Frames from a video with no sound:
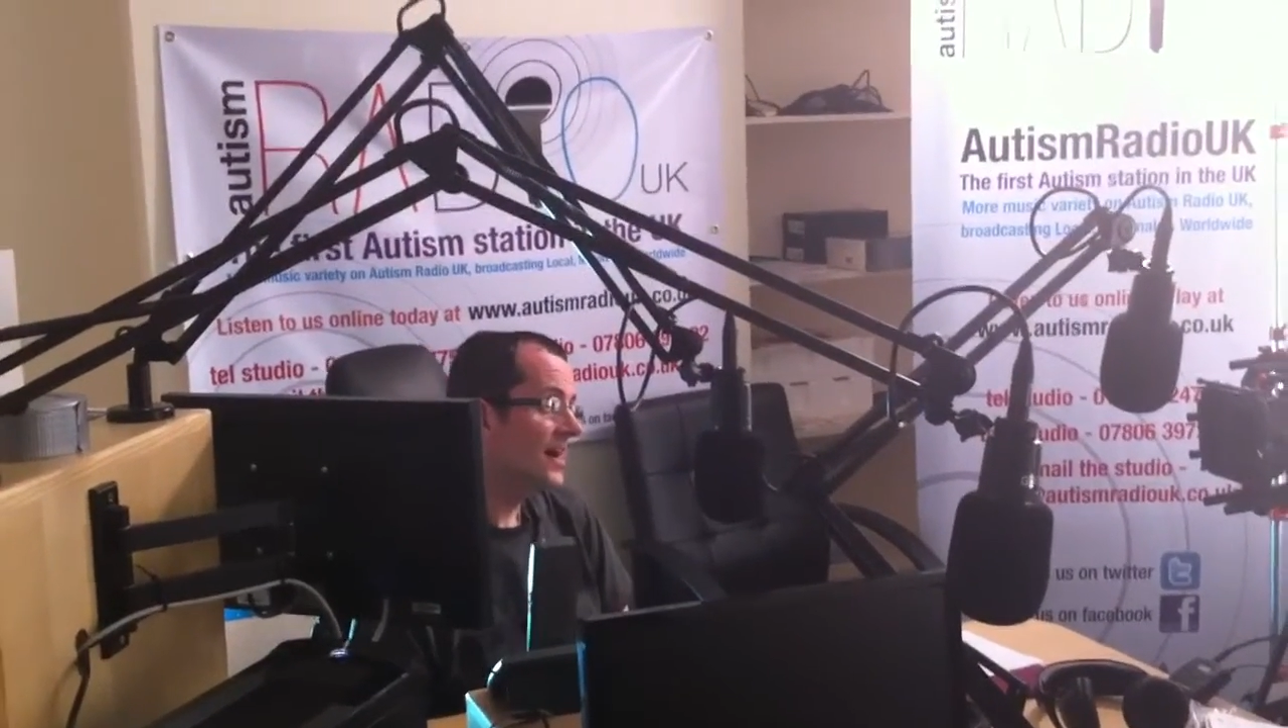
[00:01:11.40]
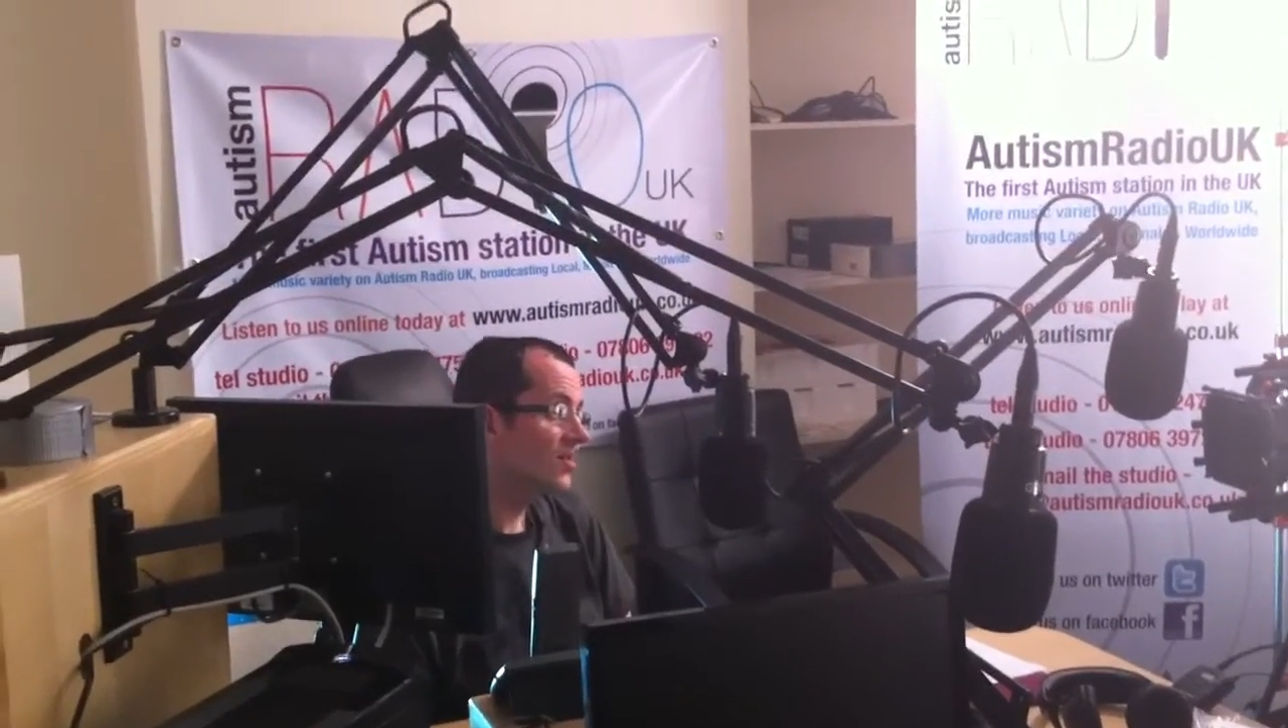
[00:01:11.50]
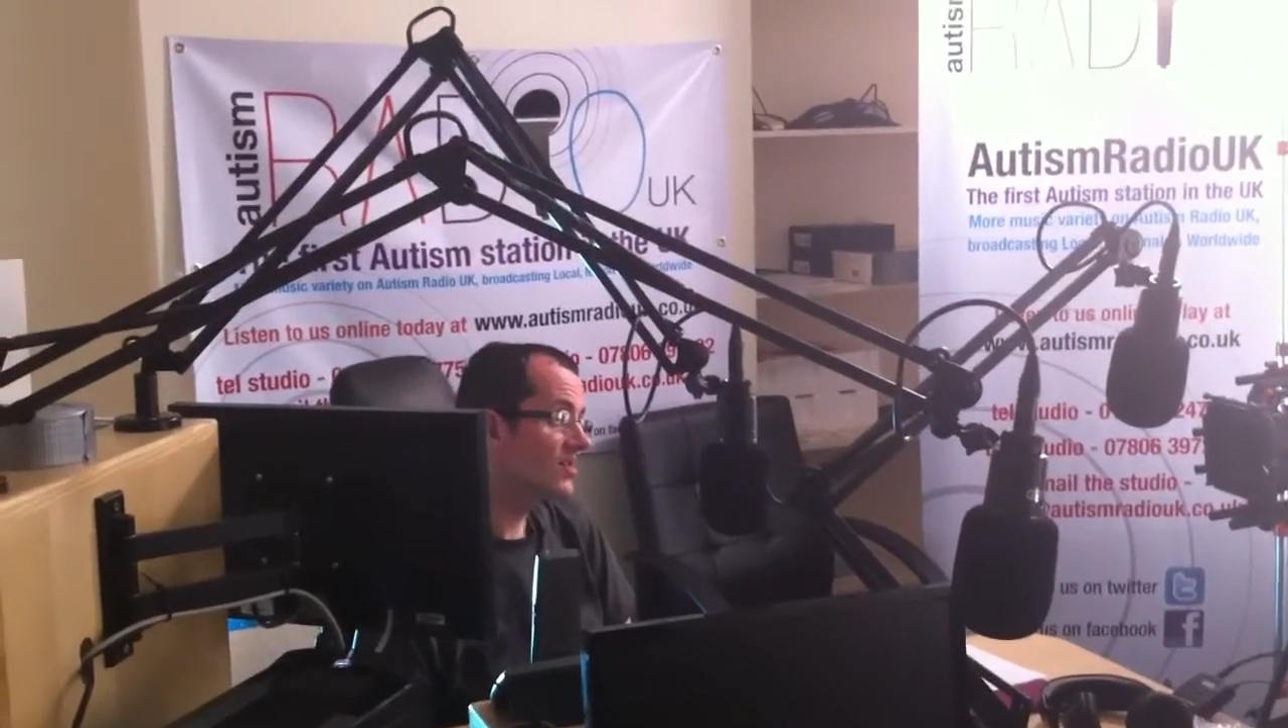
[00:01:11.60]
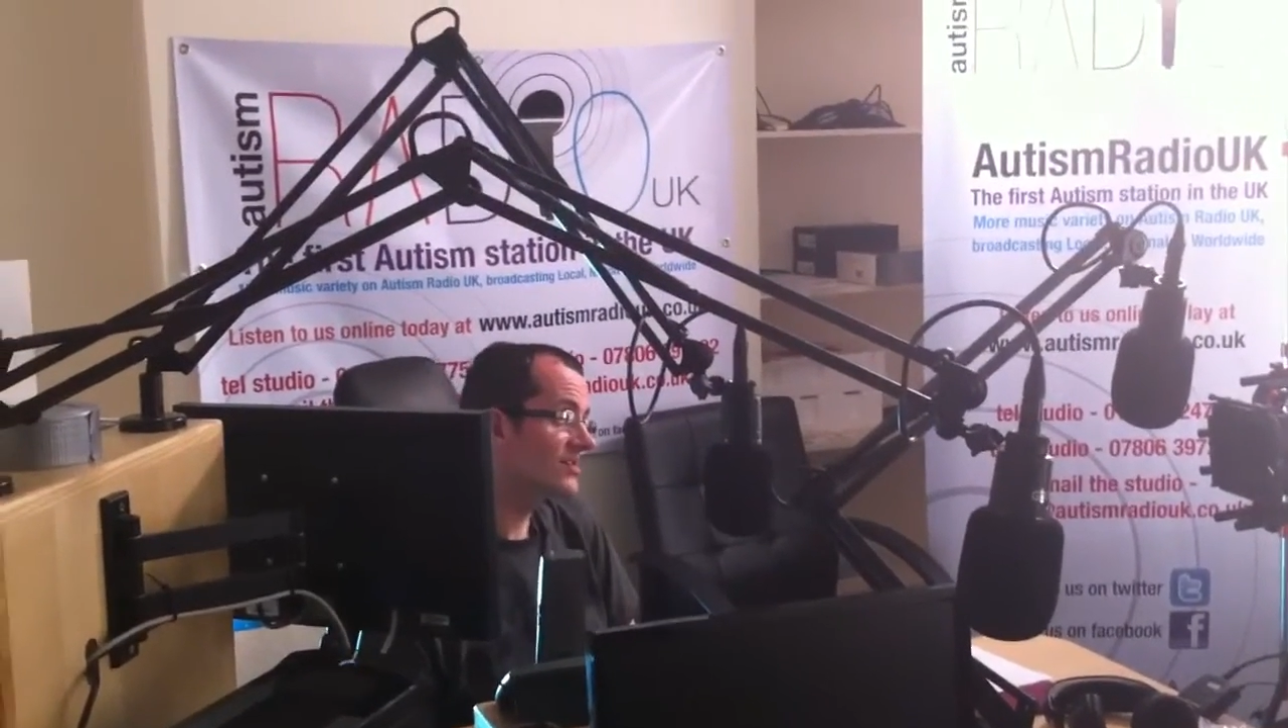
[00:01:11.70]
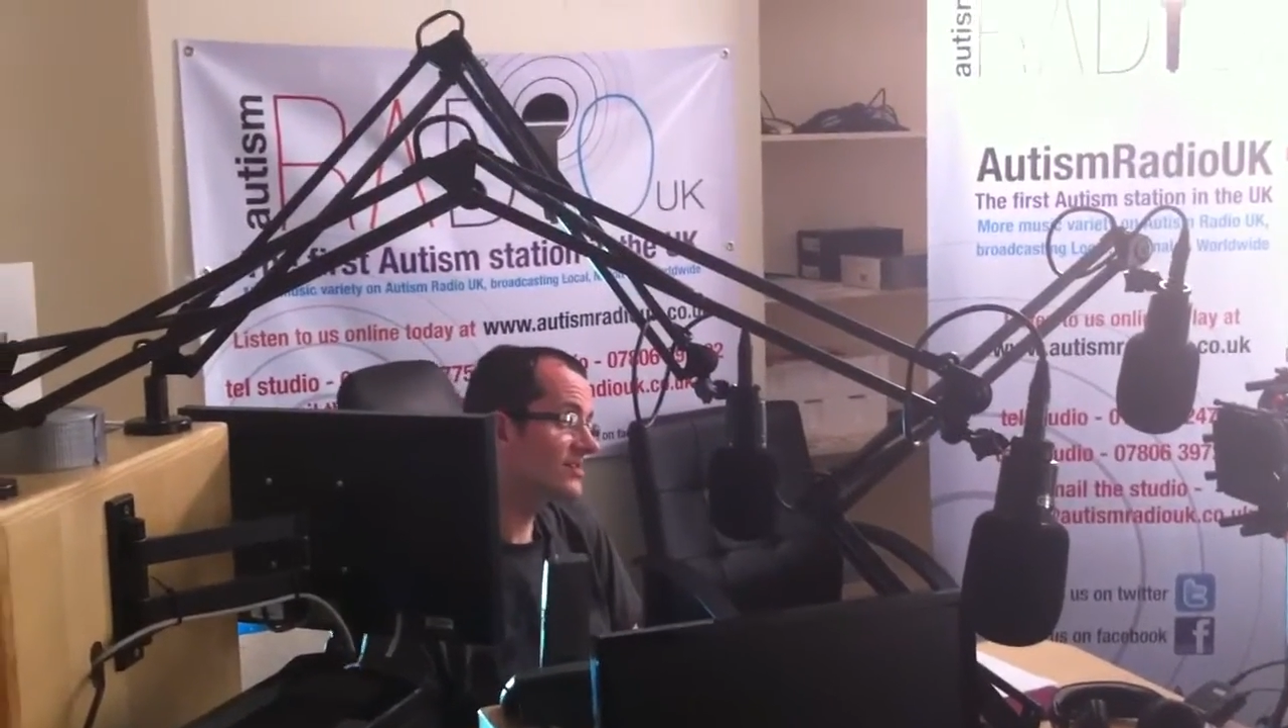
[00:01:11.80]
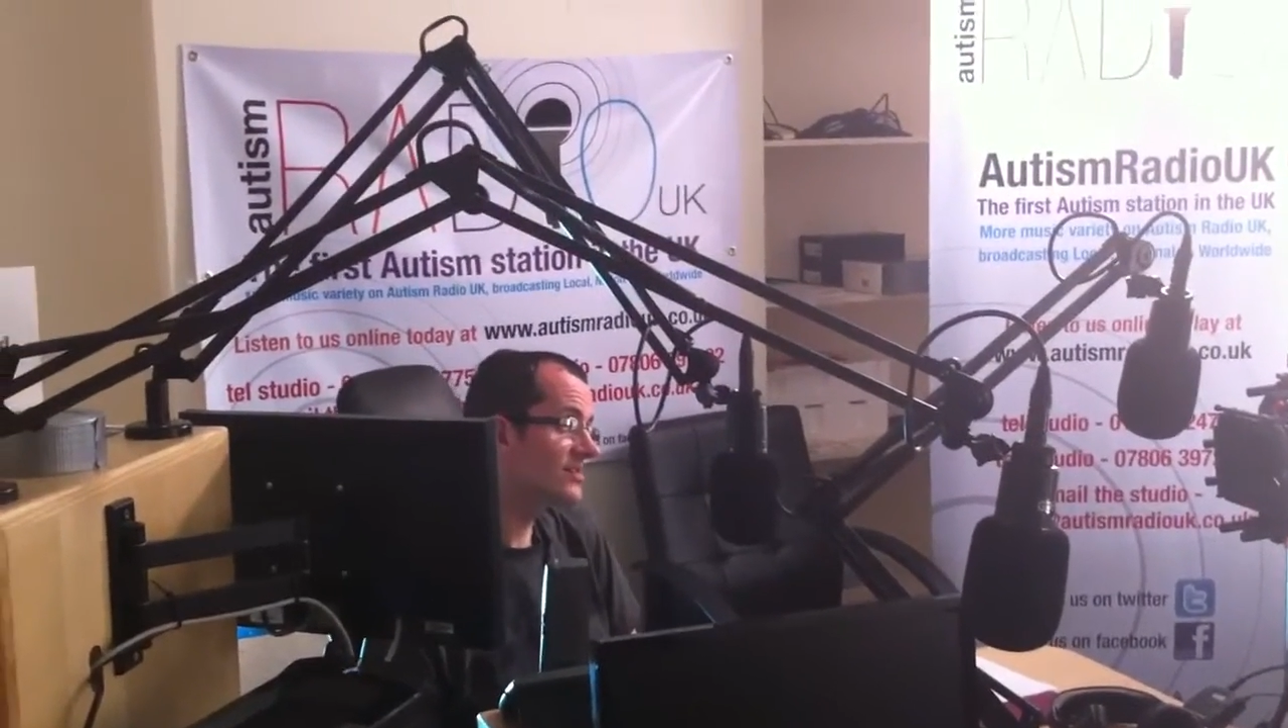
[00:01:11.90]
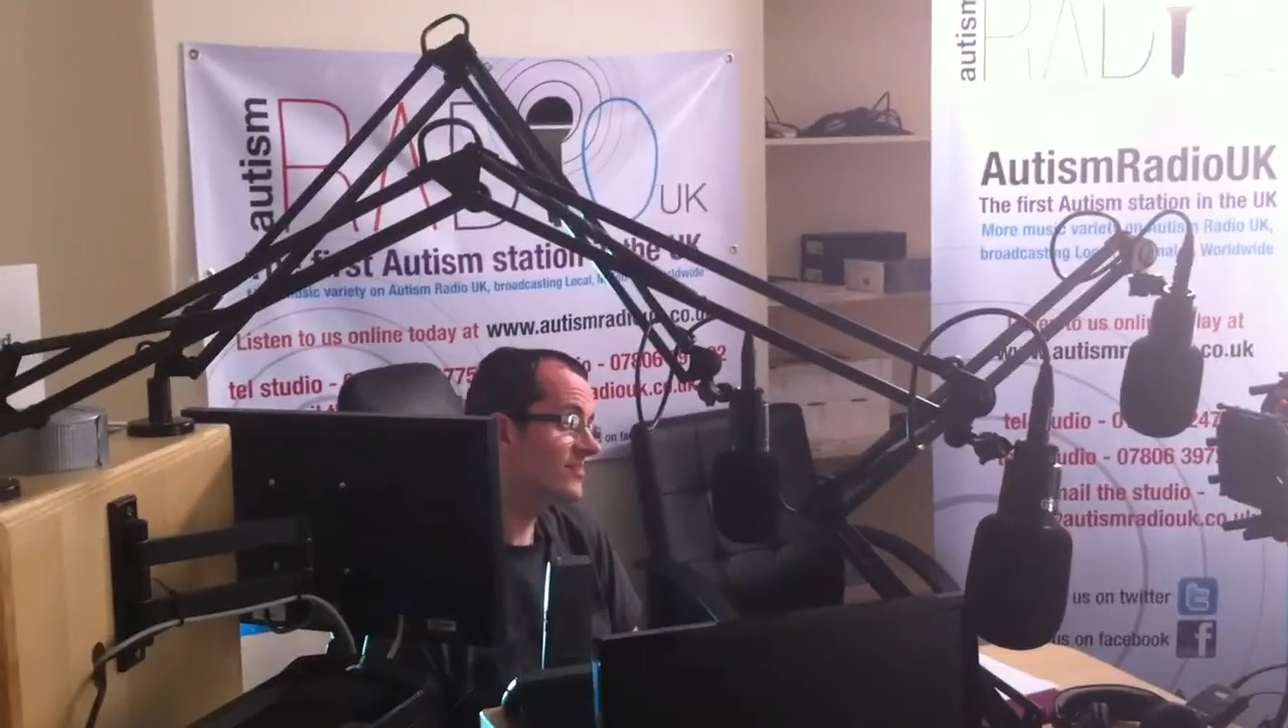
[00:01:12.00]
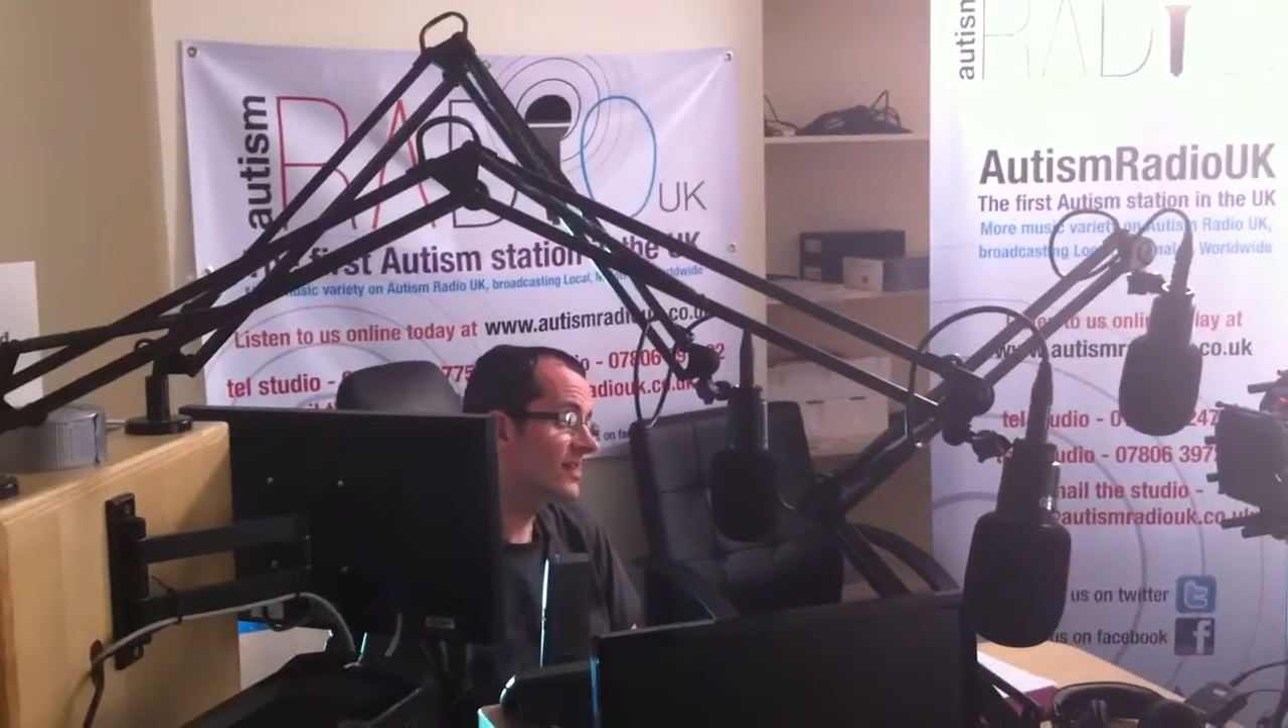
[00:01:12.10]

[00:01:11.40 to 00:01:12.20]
Our listeners